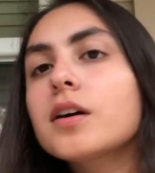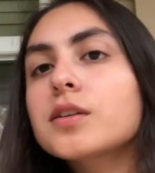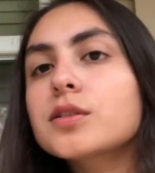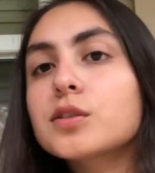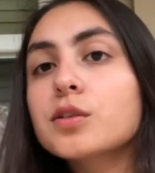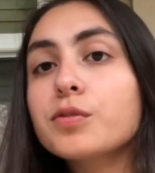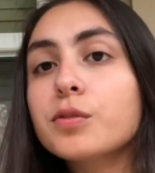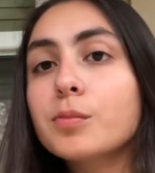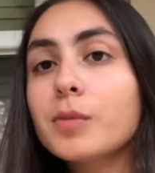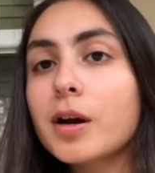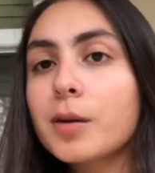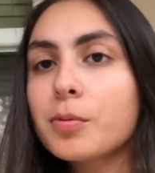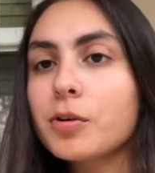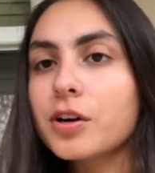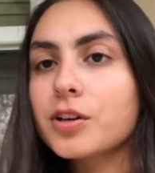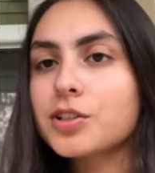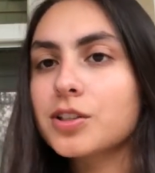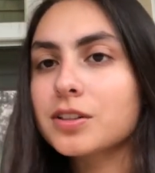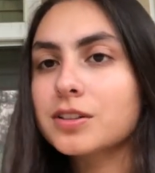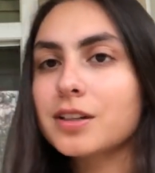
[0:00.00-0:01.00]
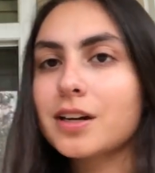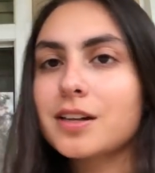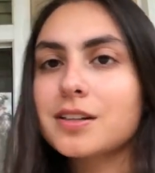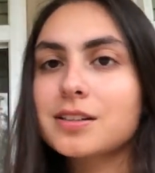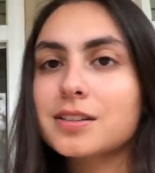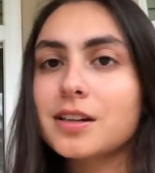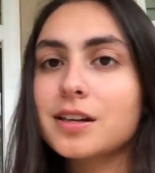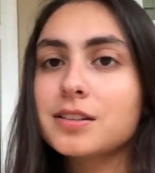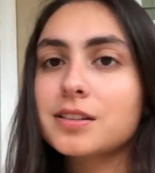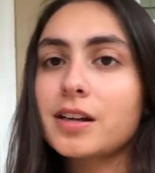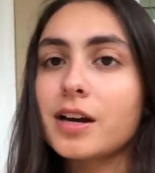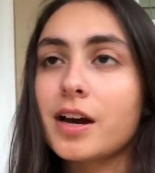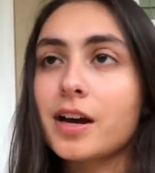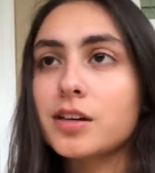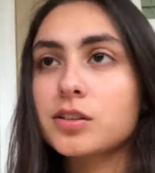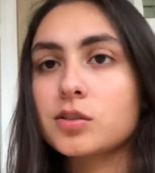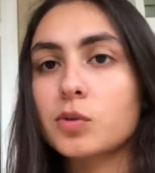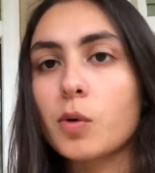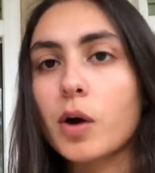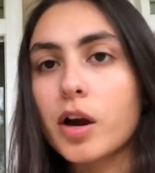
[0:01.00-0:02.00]
So for my project, I decided to
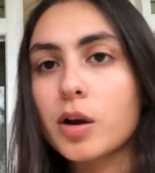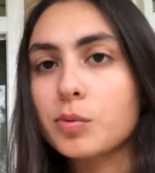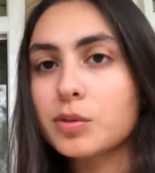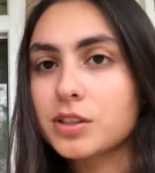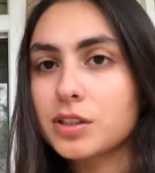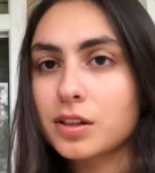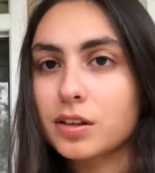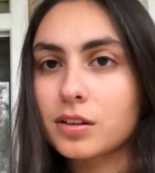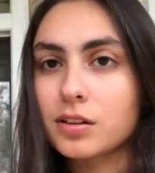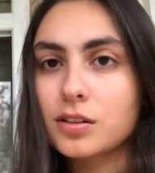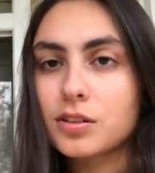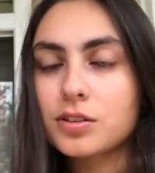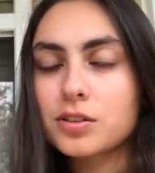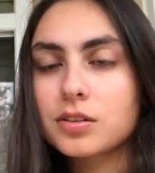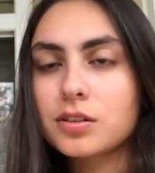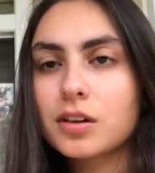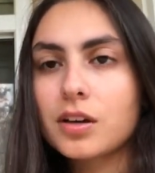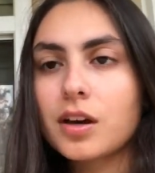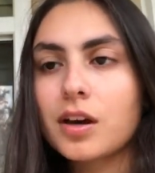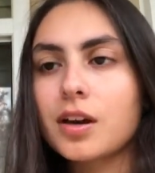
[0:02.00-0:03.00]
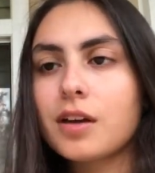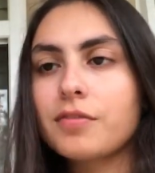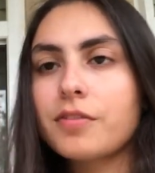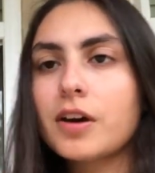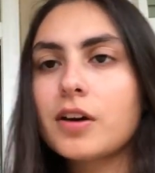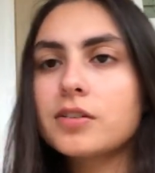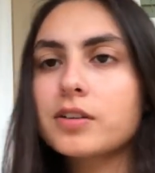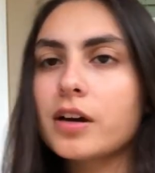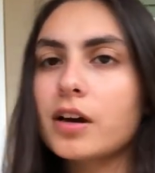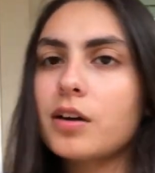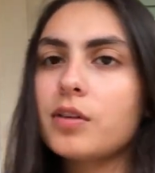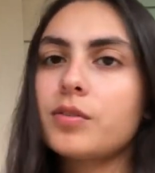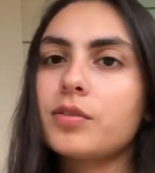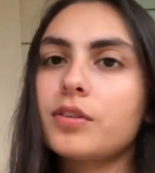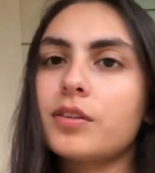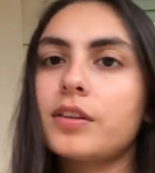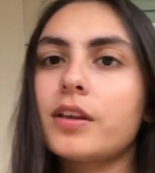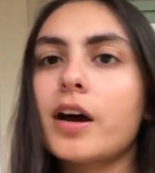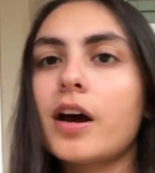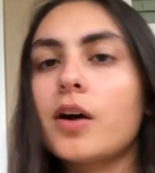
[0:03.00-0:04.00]
ask, why are we ticklish? And I found out
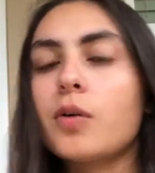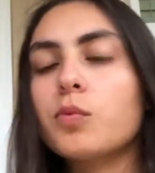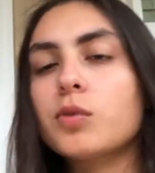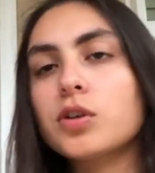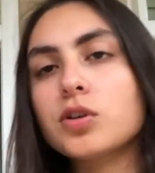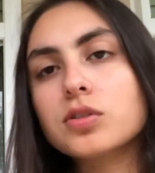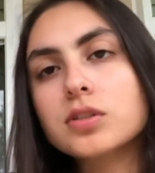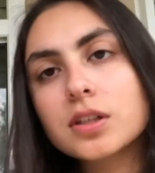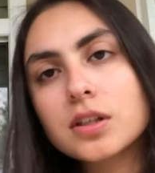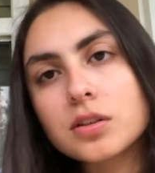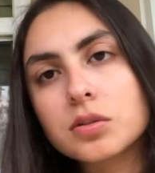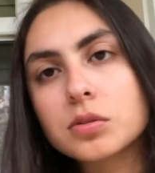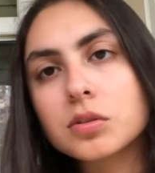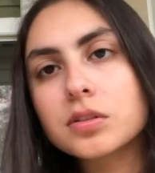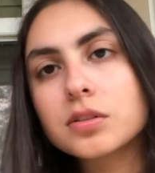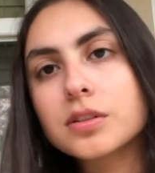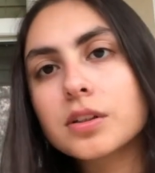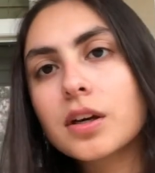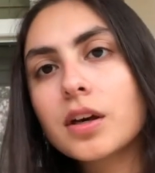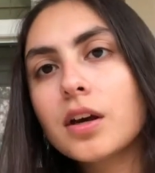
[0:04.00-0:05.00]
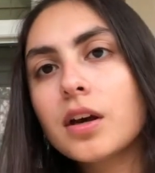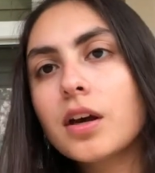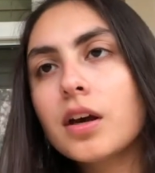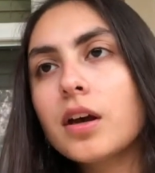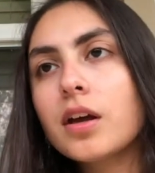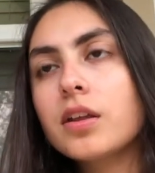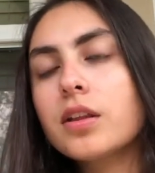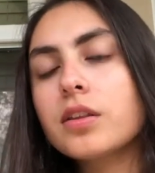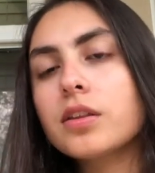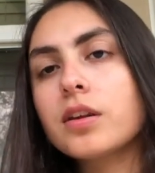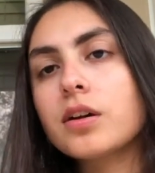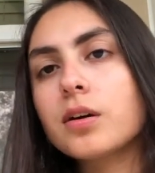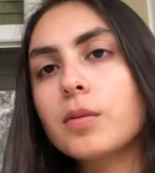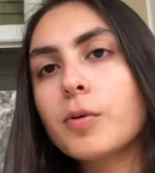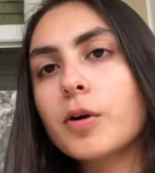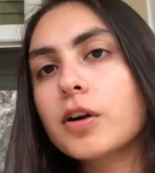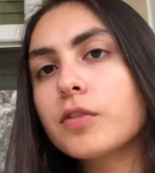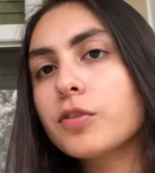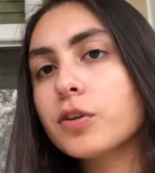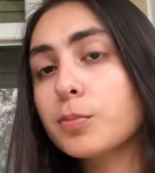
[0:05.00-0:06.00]
that when you're tickled, the
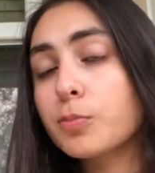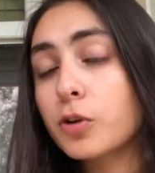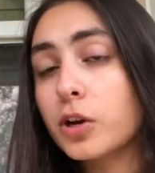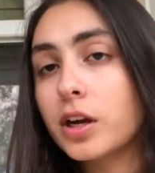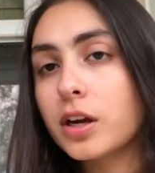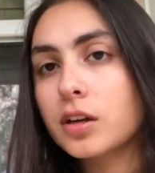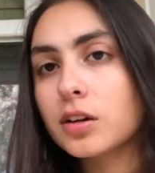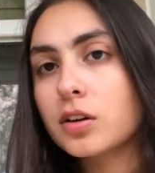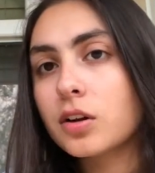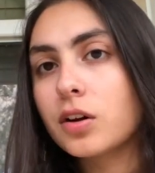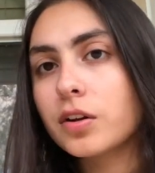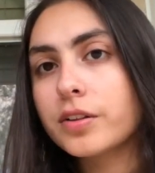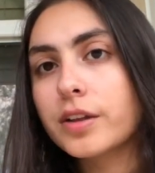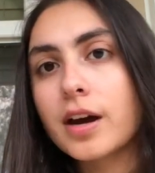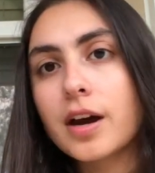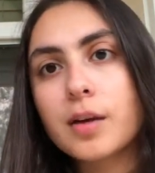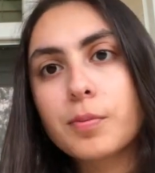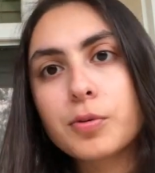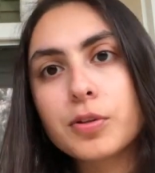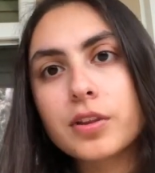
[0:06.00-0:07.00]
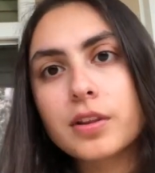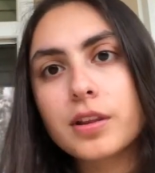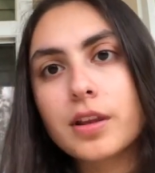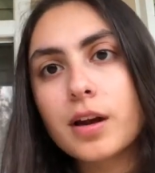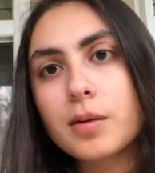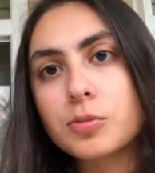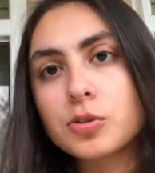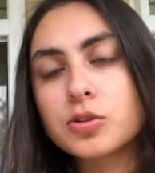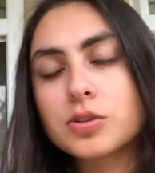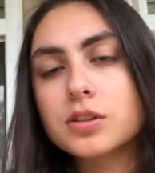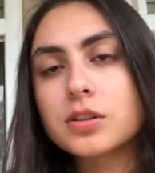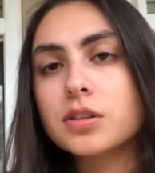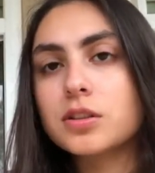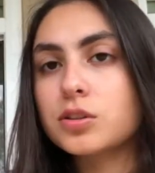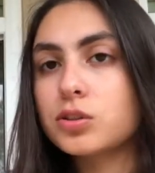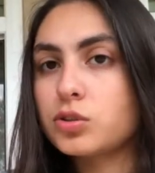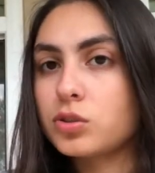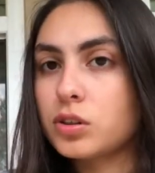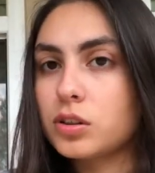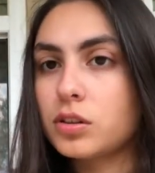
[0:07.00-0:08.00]
part of your brain called the hypothalamus
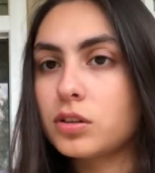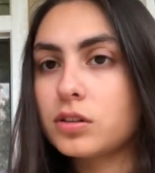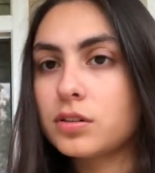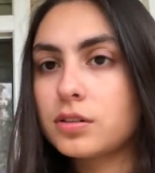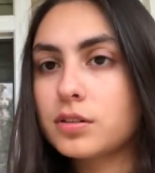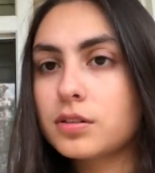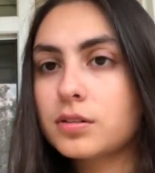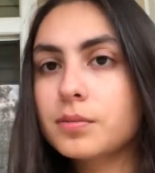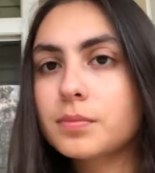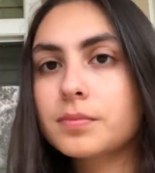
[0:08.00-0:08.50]
is triggered.